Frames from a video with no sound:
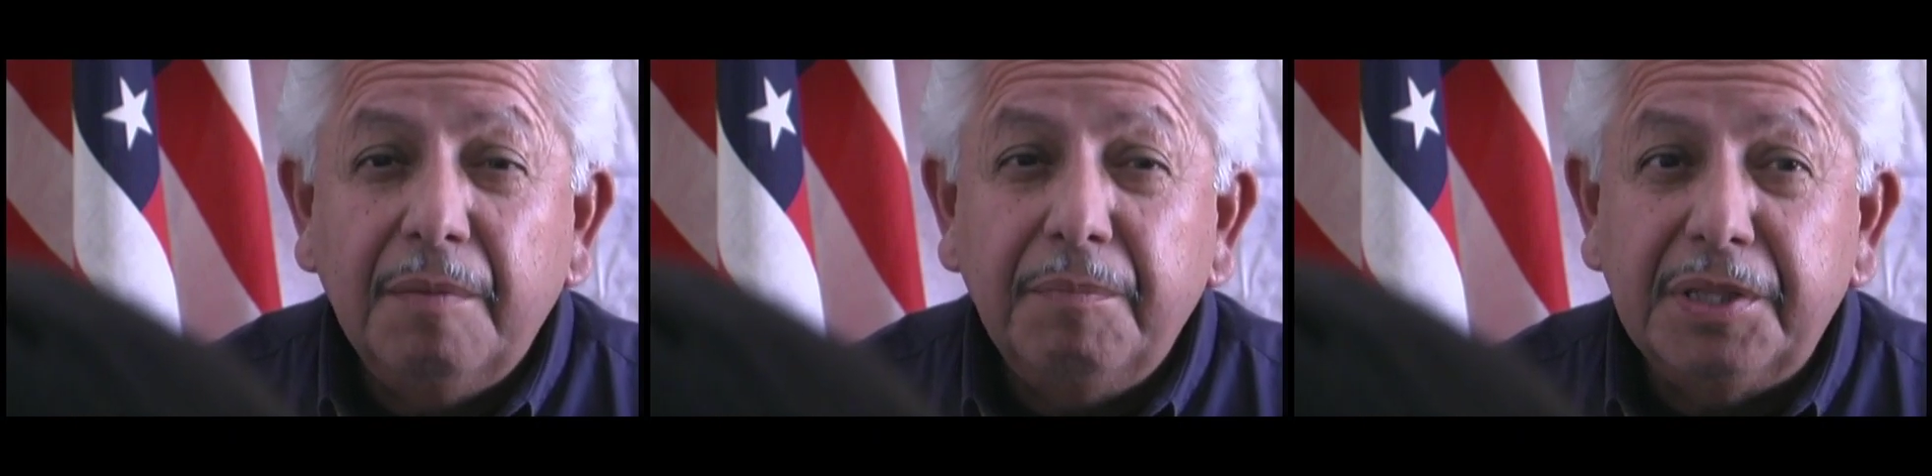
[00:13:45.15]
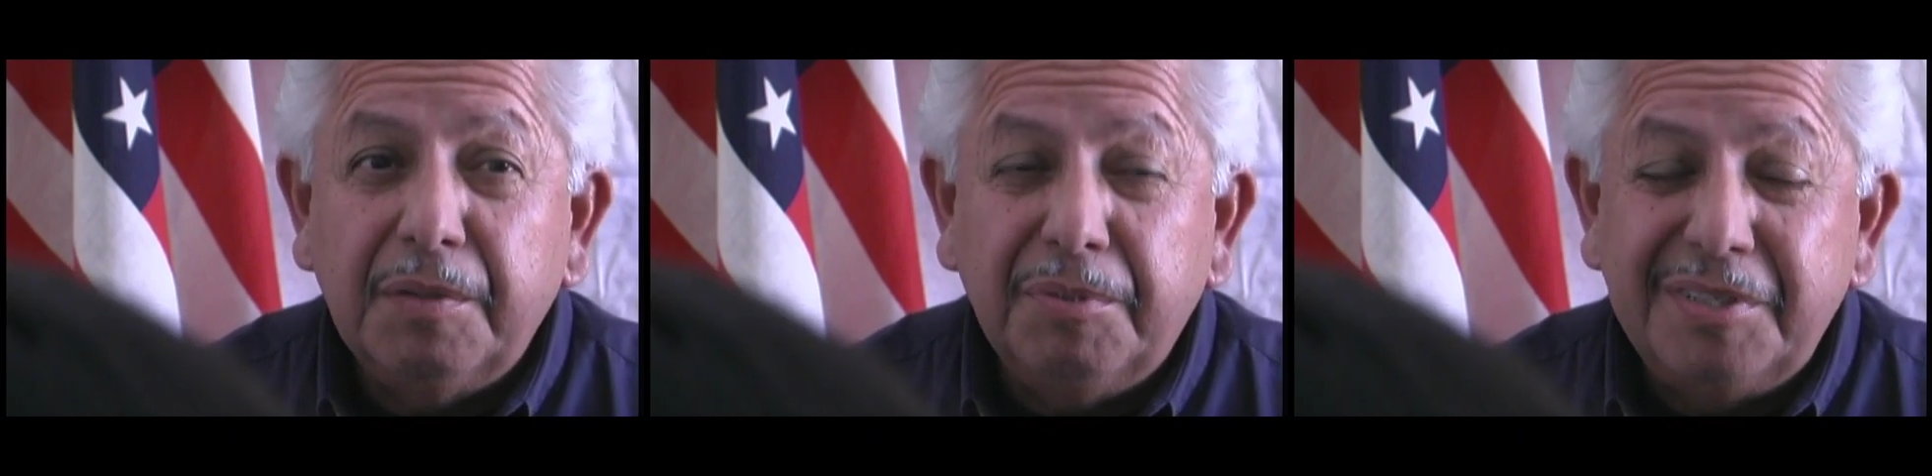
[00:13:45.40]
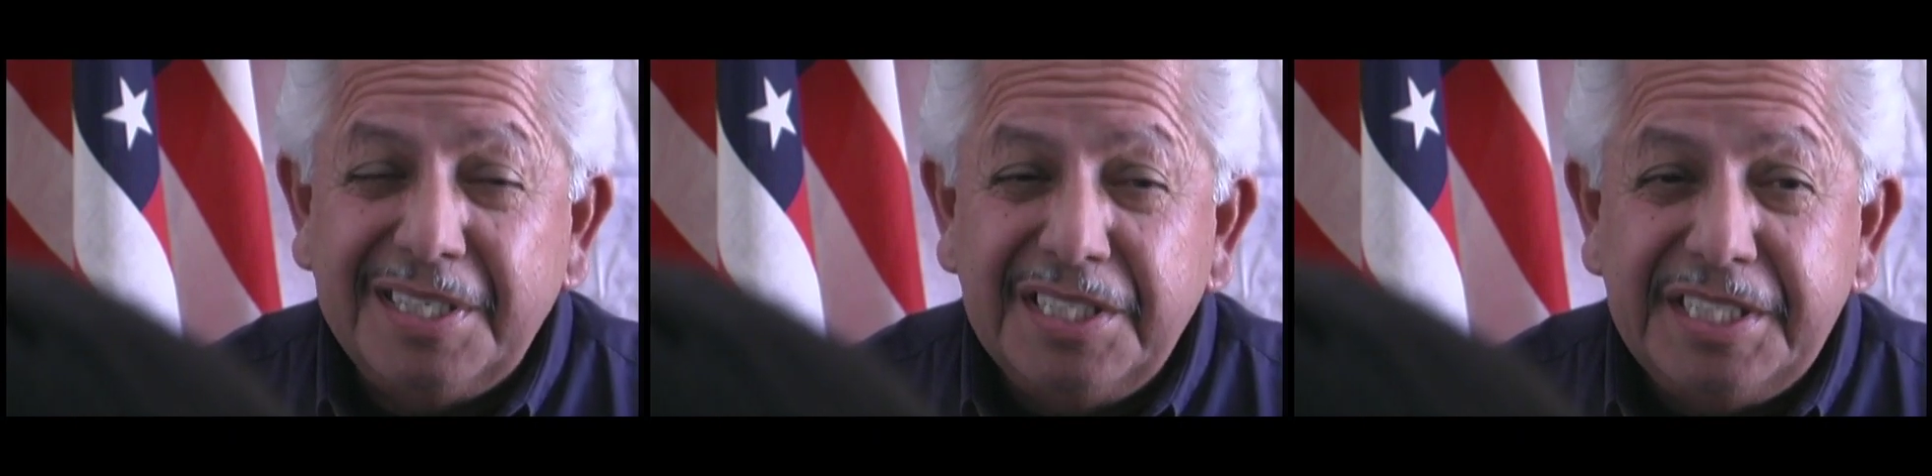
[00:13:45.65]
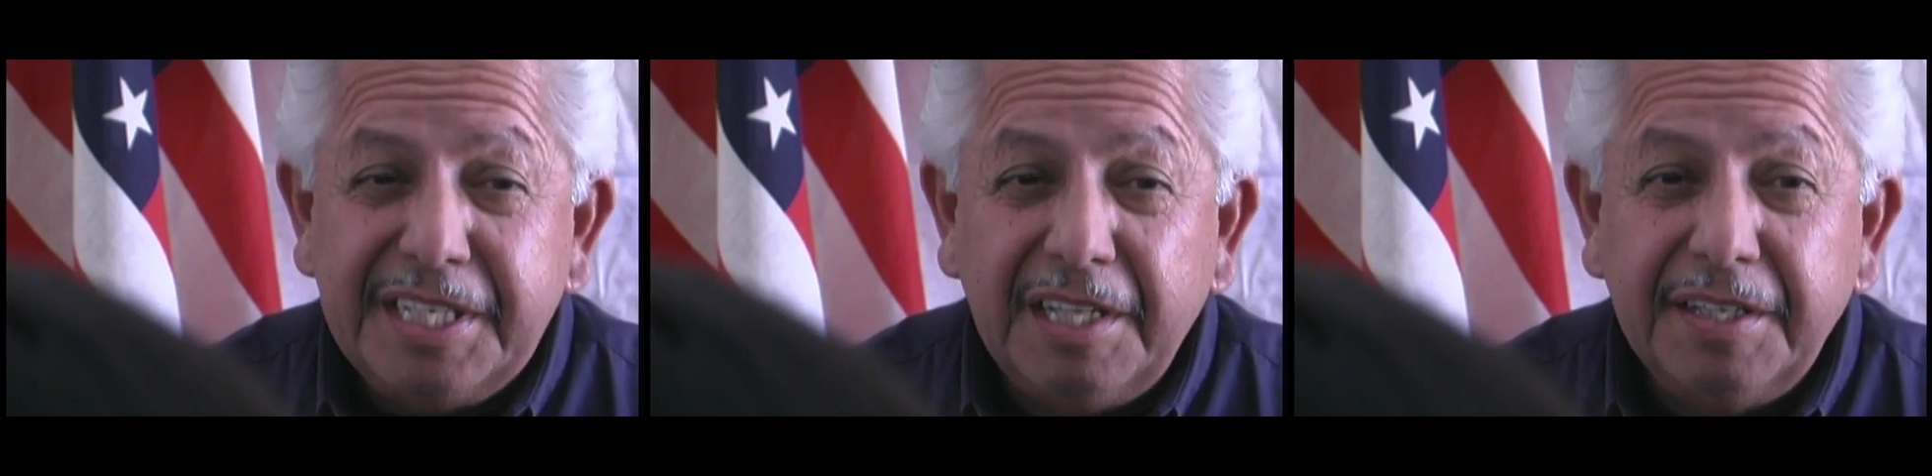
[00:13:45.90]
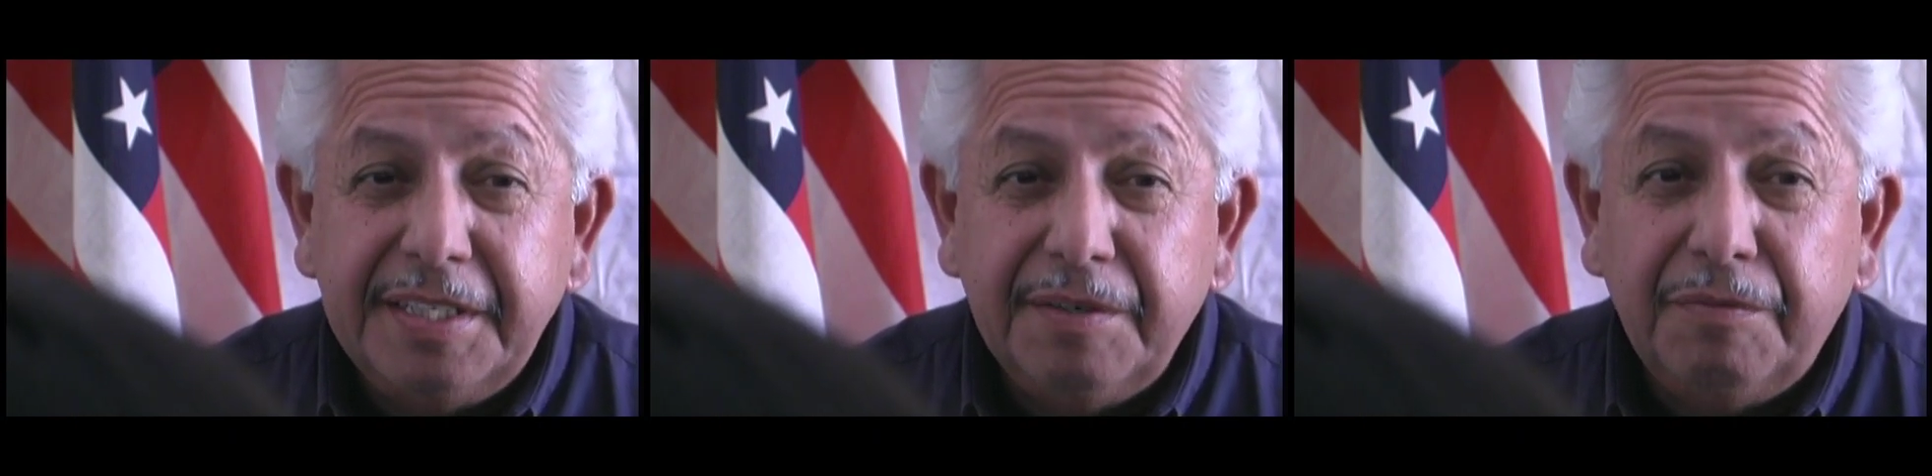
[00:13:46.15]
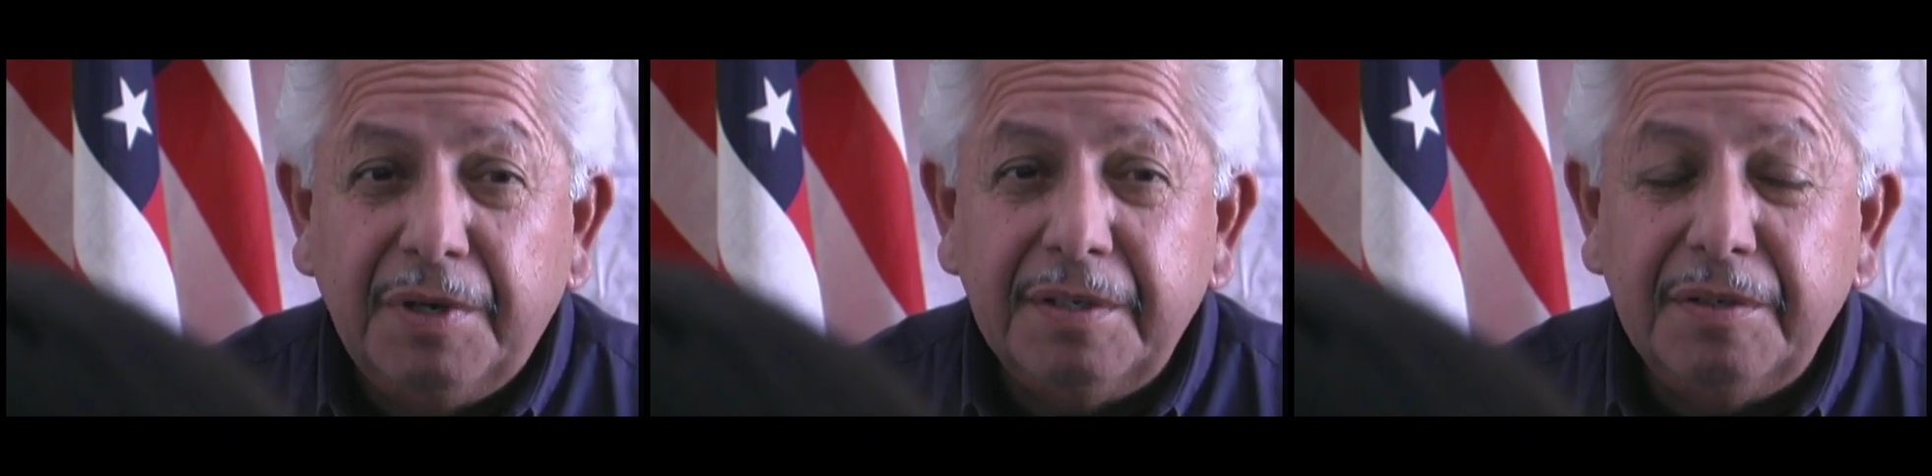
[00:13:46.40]
But the potentiality
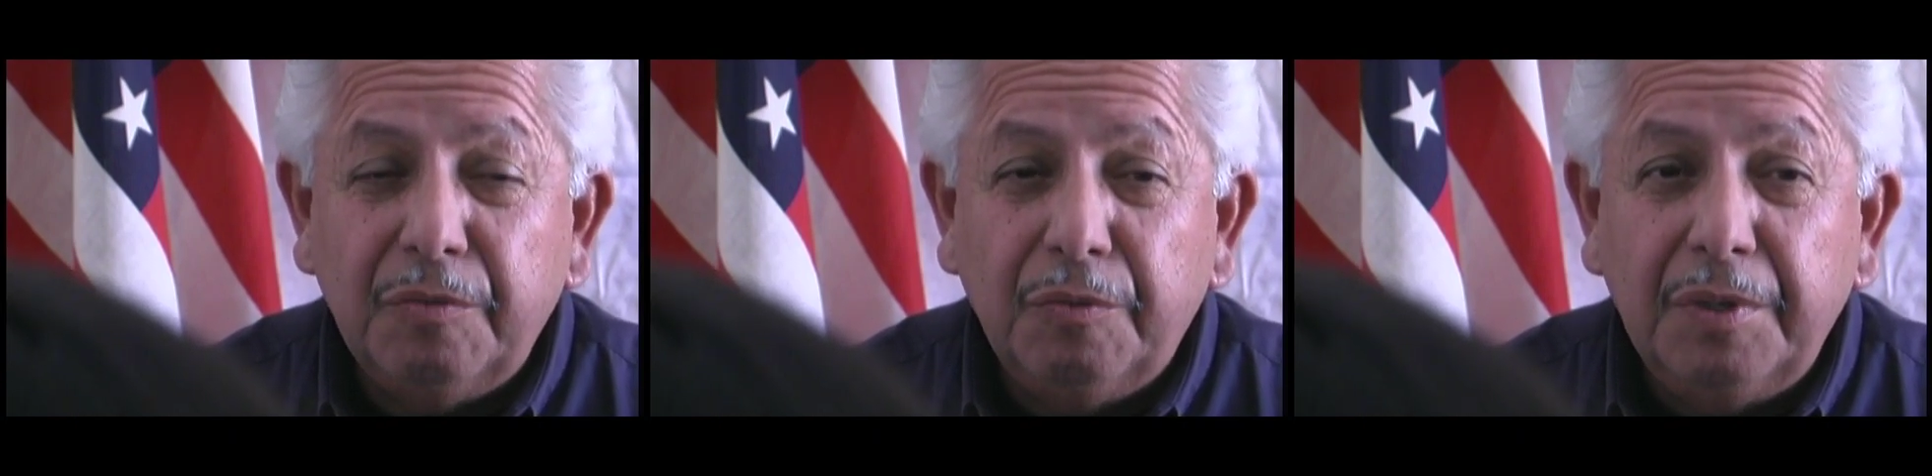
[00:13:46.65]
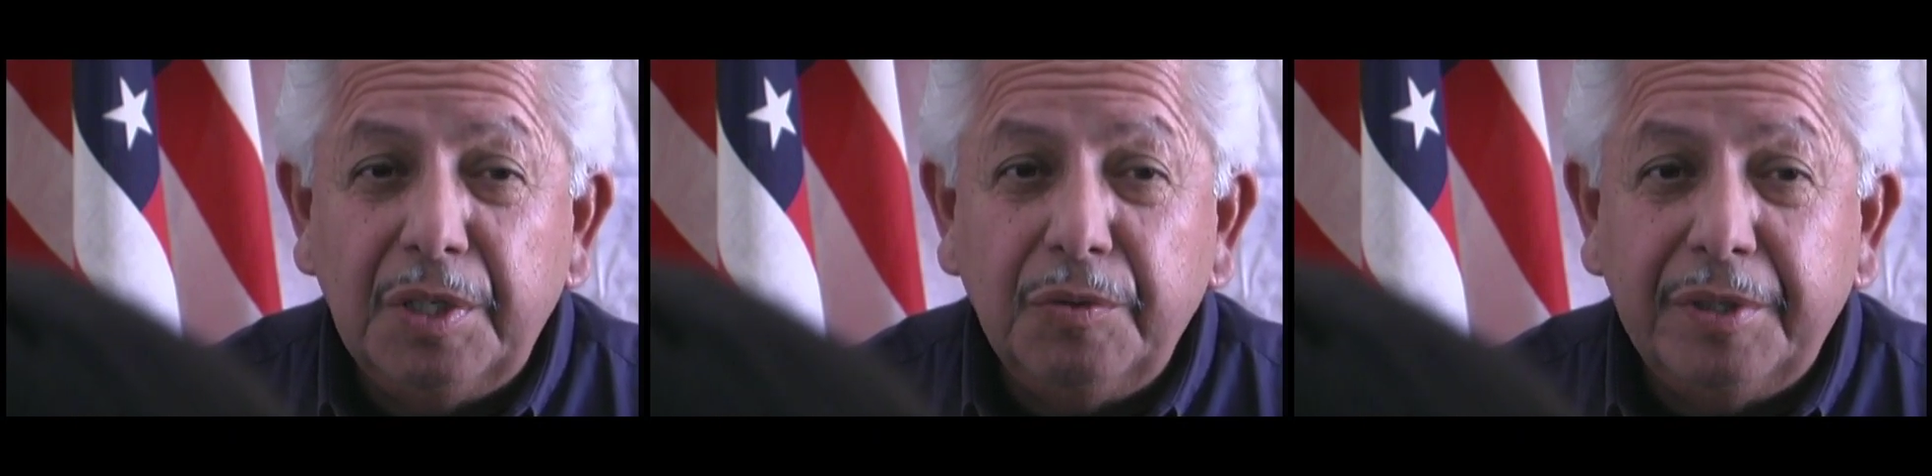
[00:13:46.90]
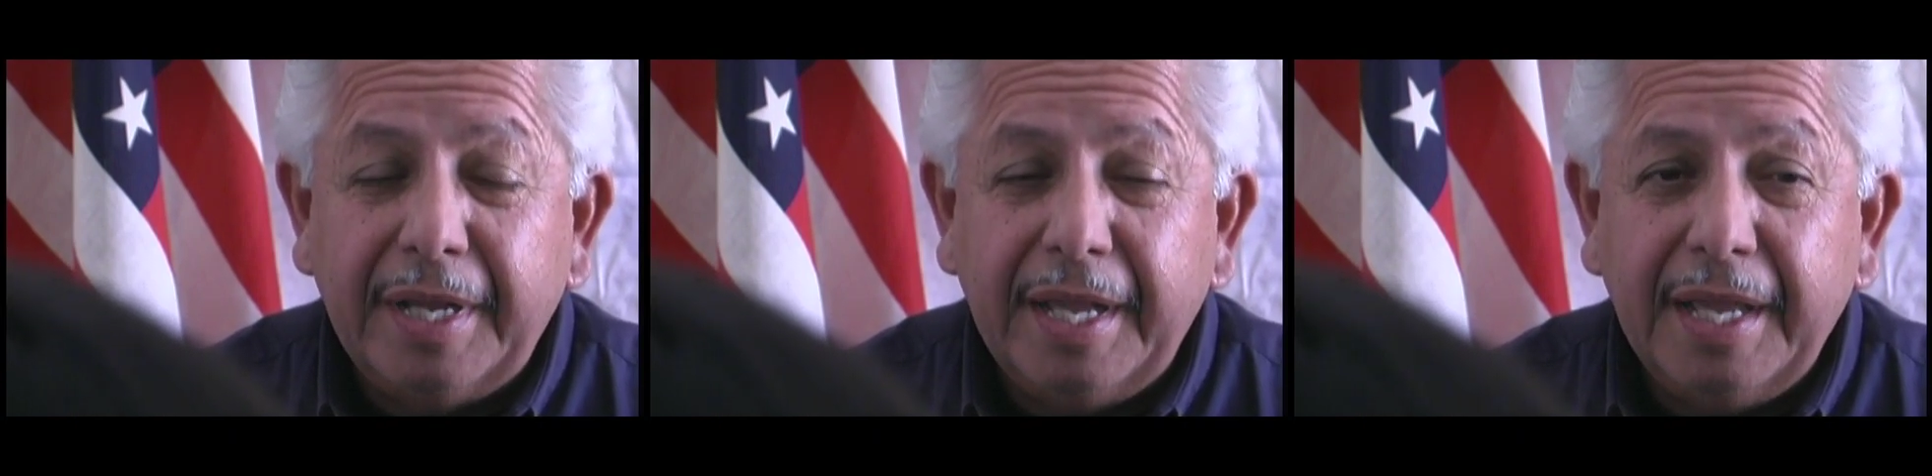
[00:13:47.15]
of what one would,